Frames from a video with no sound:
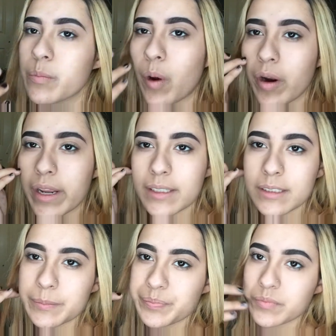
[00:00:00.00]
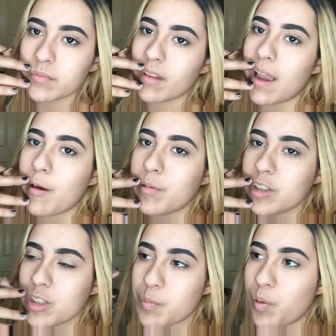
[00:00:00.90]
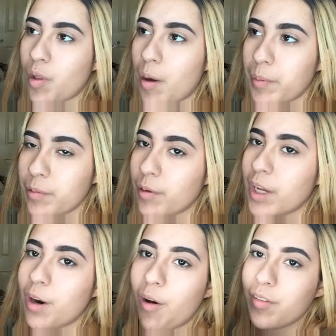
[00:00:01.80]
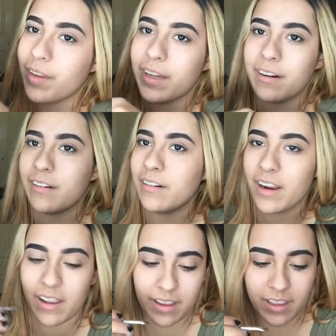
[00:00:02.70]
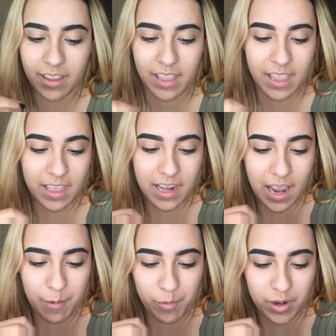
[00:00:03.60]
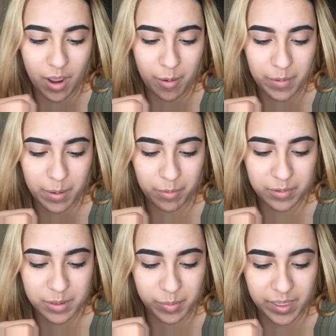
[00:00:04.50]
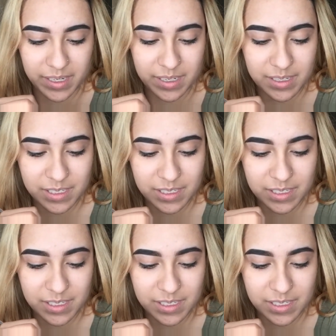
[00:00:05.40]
this product, I would just plop it right on there and I would not be able to blend